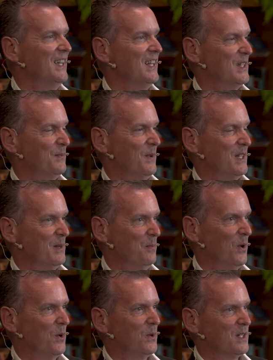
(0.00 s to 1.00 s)
It's a, it's a
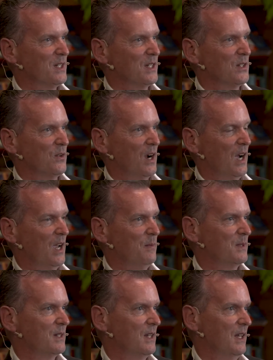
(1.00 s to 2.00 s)
book which
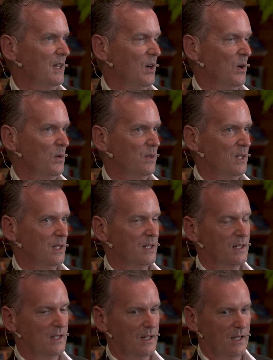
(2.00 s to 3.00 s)
describes, you know,
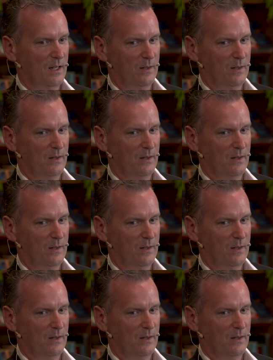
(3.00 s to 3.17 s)
this